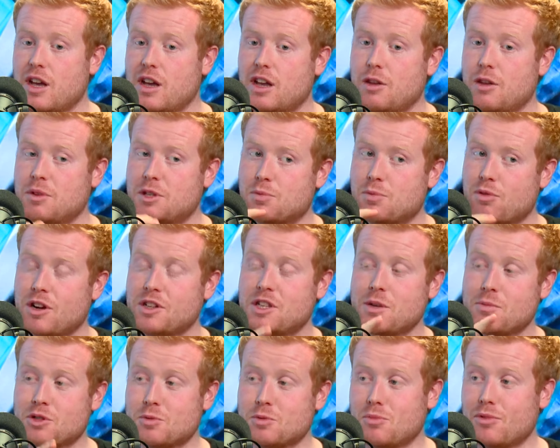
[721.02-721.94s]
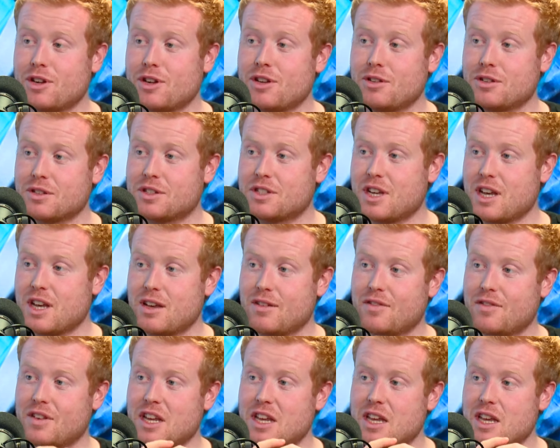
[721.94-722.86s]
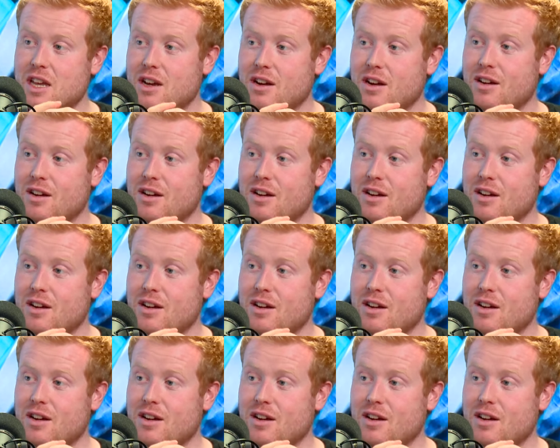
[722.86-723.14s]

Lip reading: you'd be surprised how much money you'll save in a year.